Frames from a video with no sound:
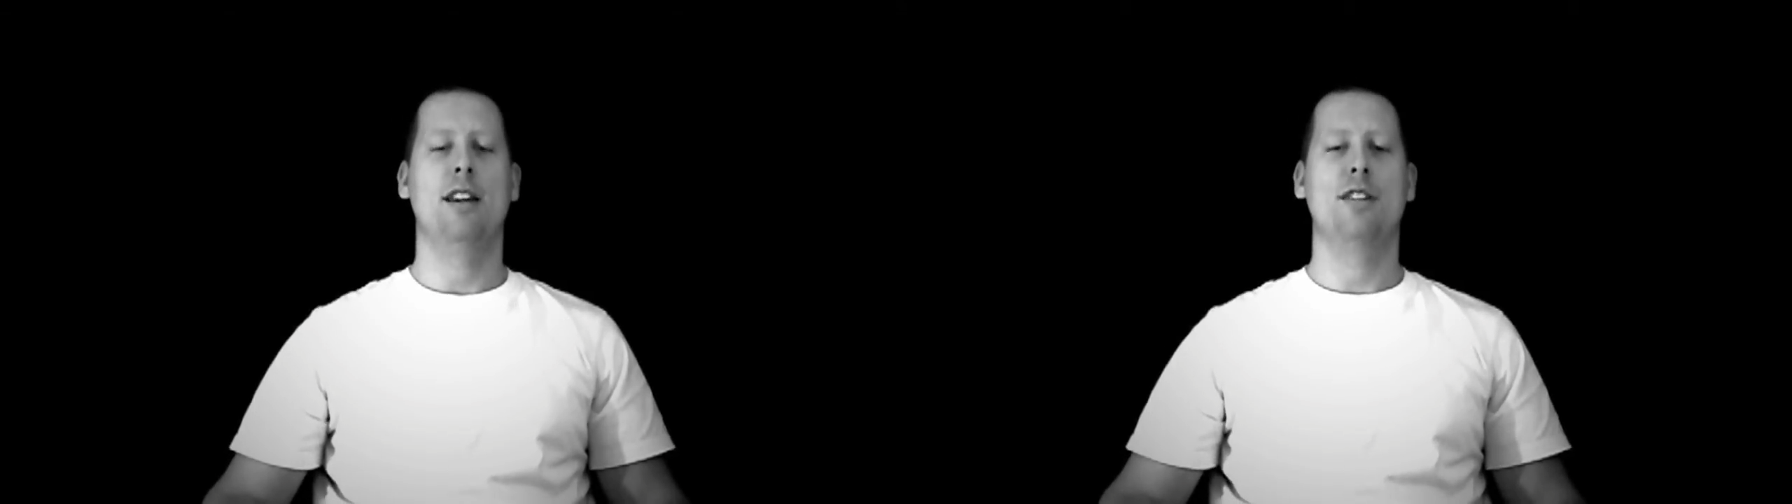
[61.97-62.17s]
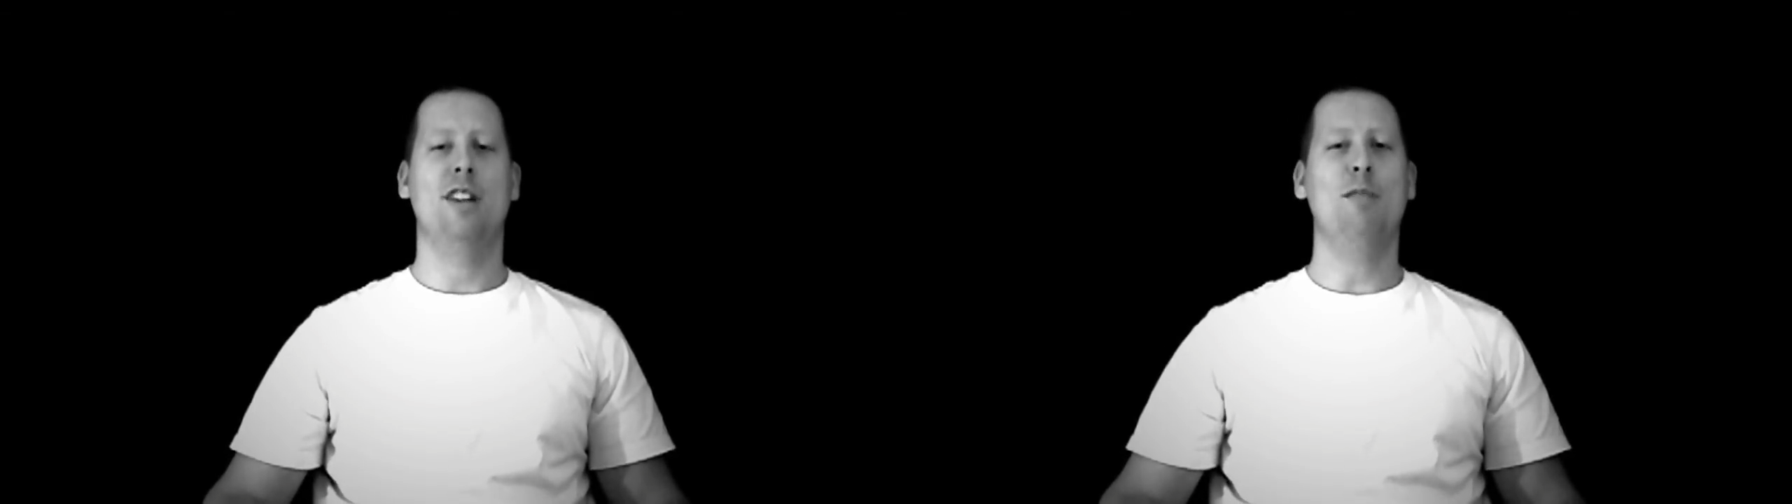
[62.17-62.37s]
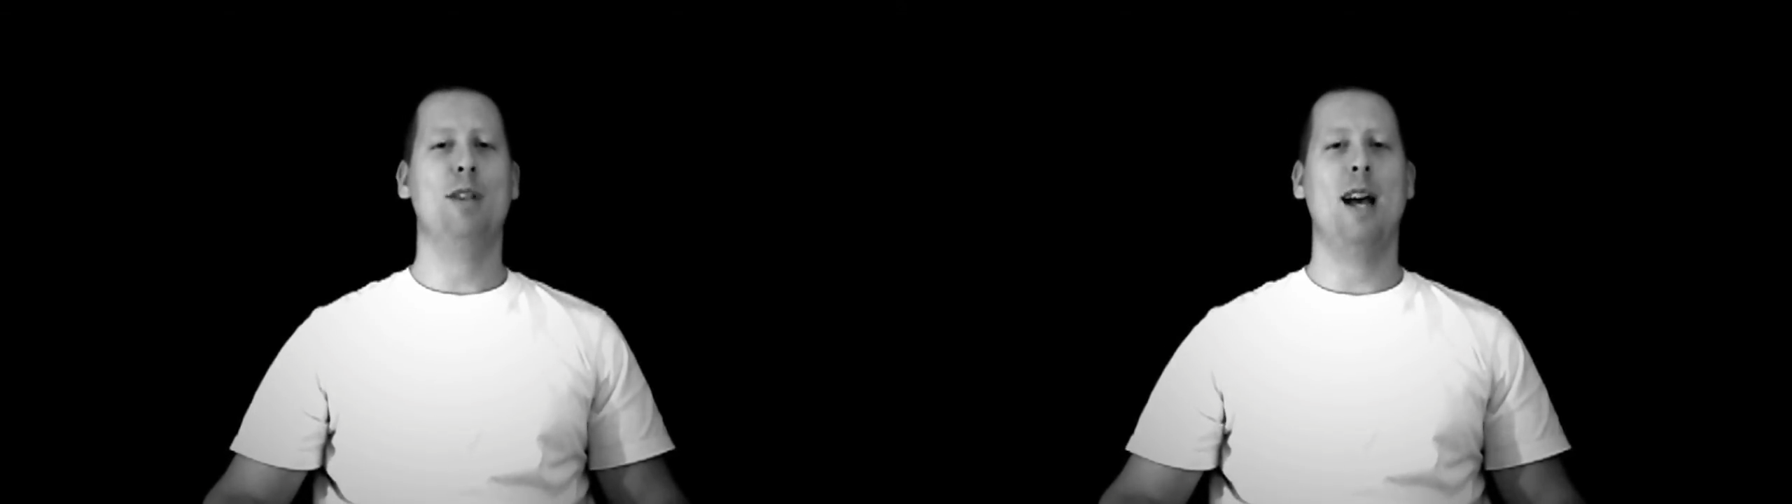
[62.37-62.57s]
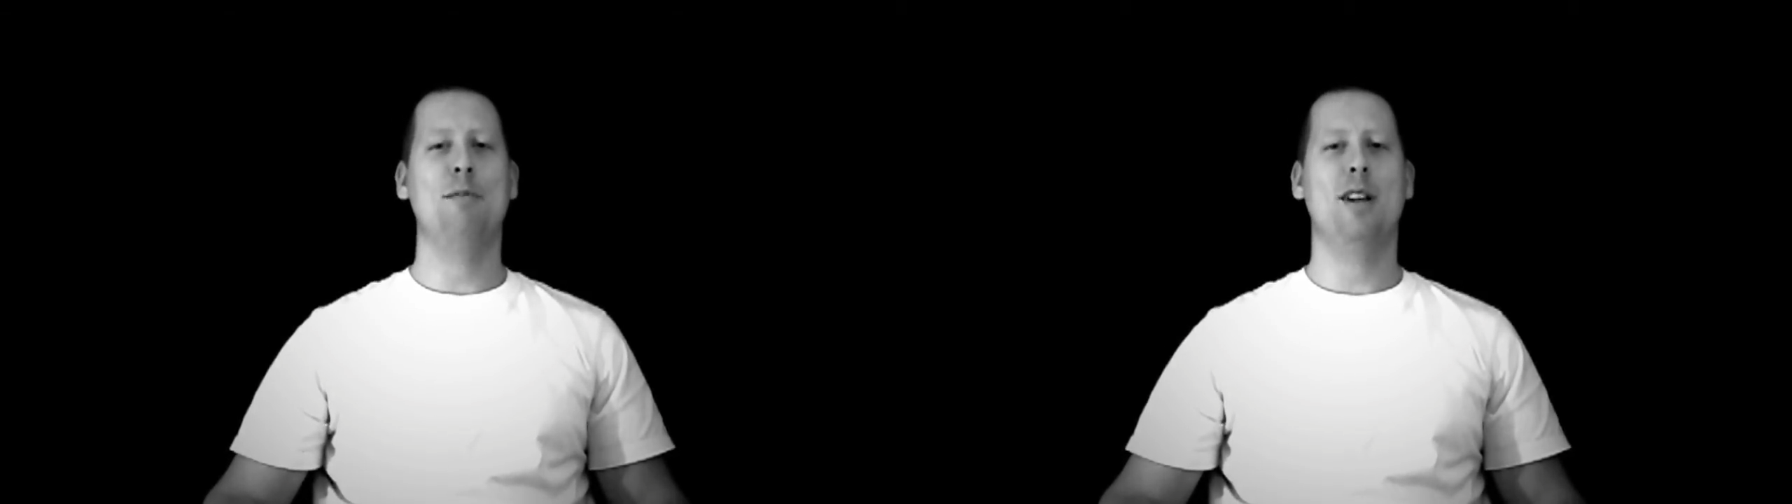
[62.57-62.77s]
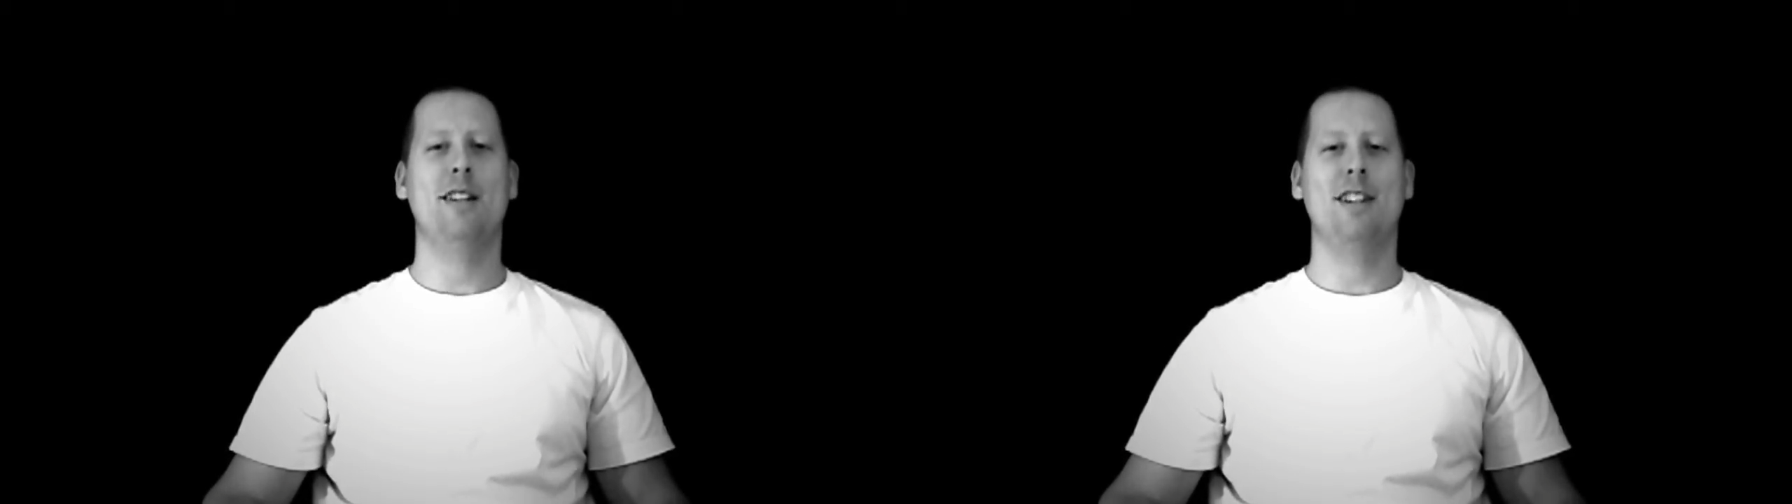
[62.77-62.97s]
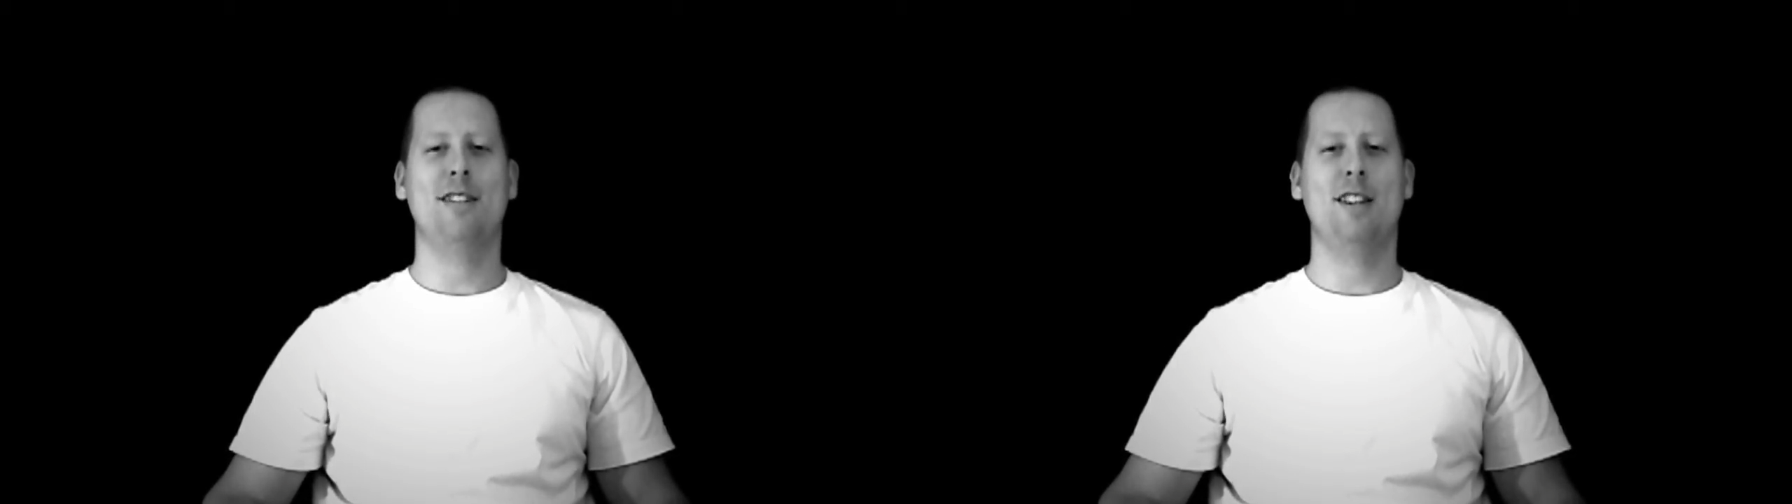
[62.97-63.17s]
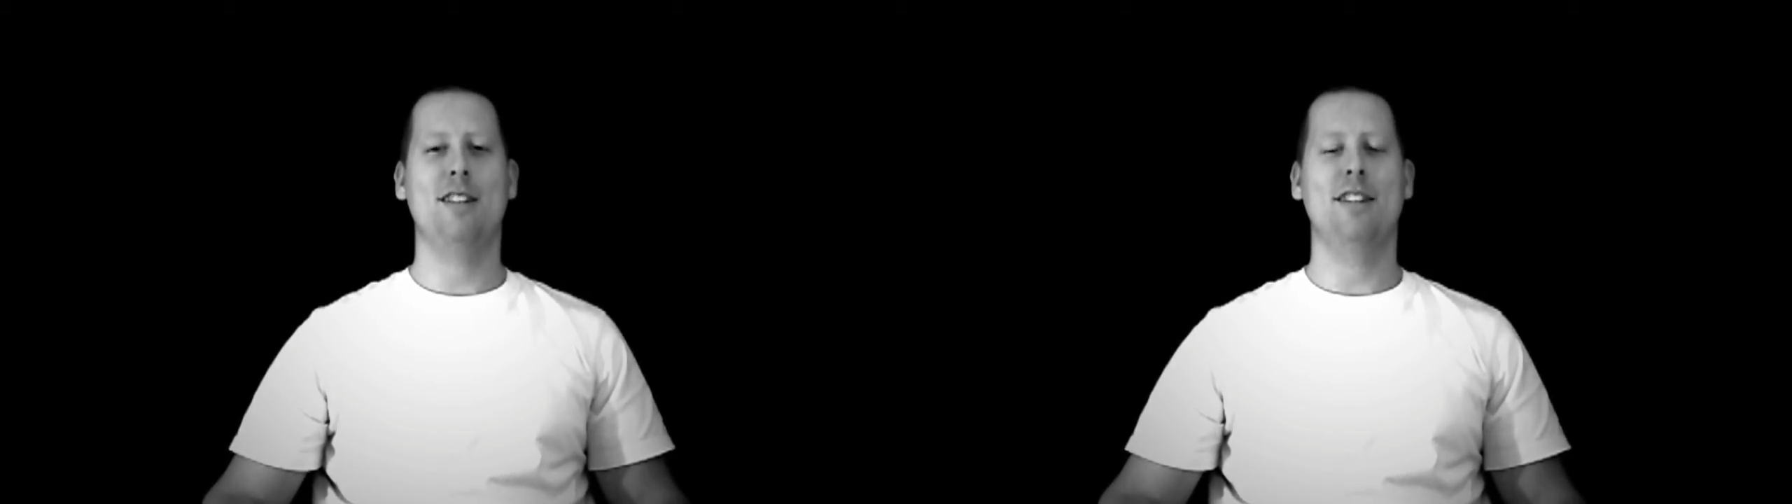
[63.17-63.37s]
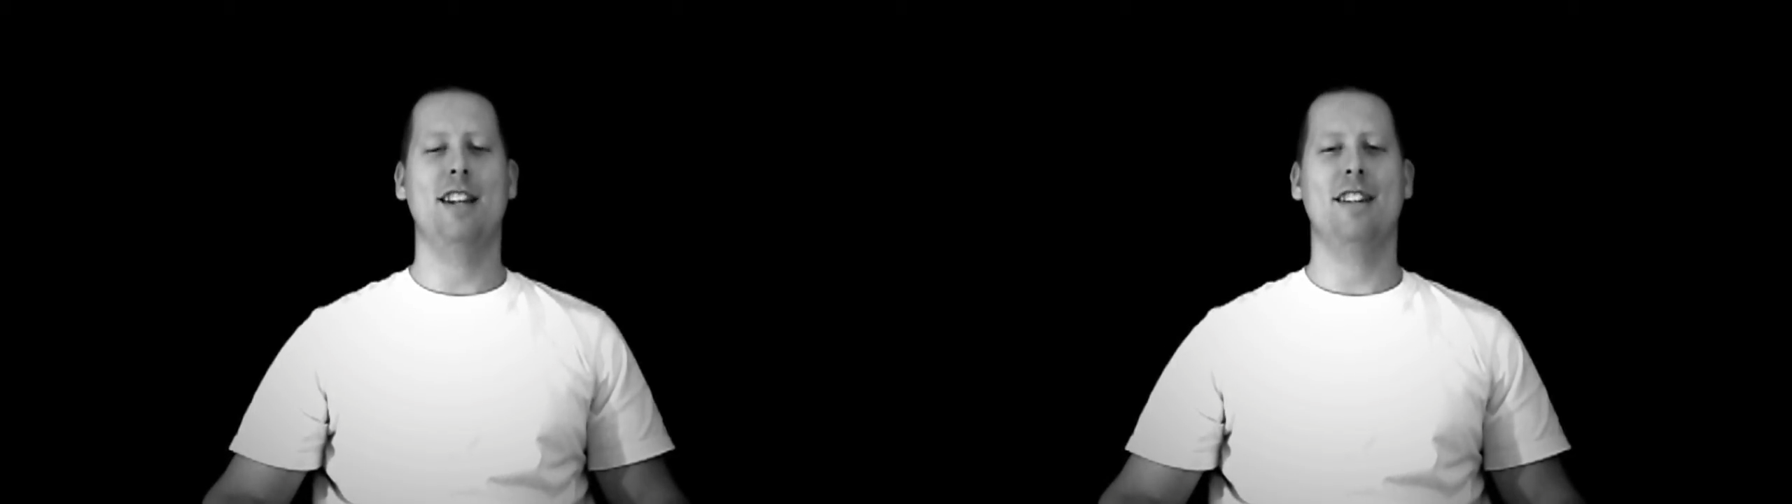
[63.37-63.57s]
Sometimes hunting
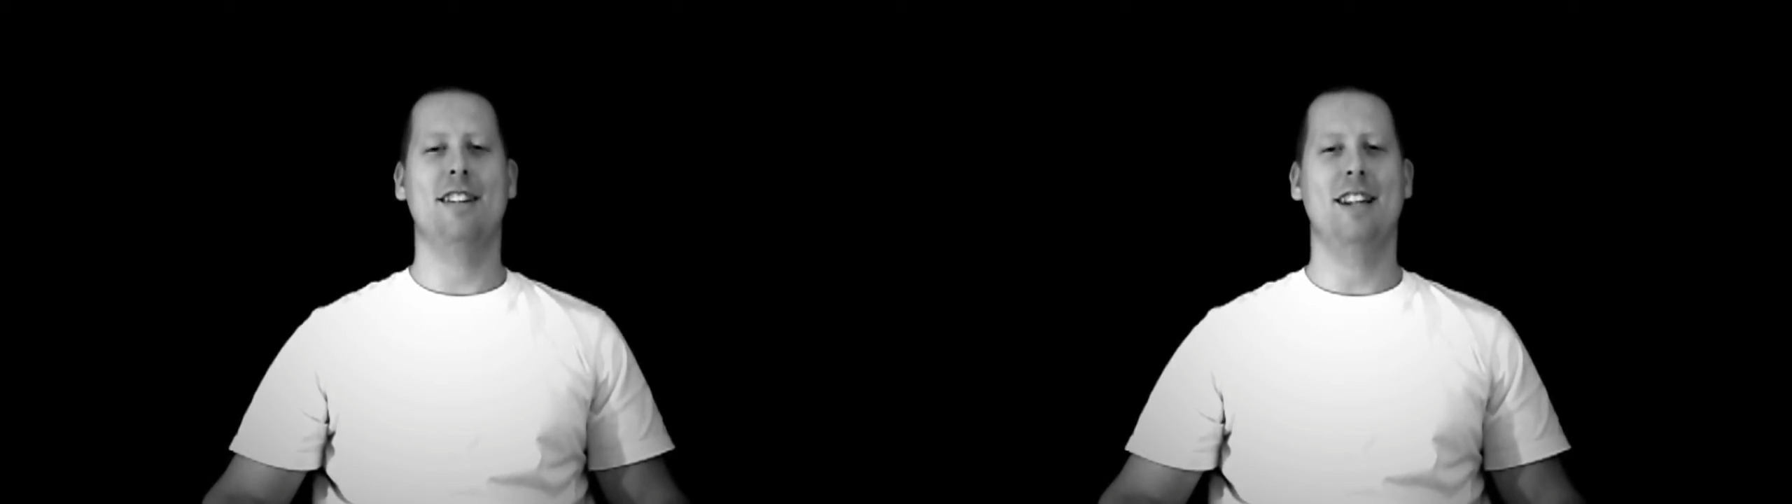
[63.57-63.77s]
season,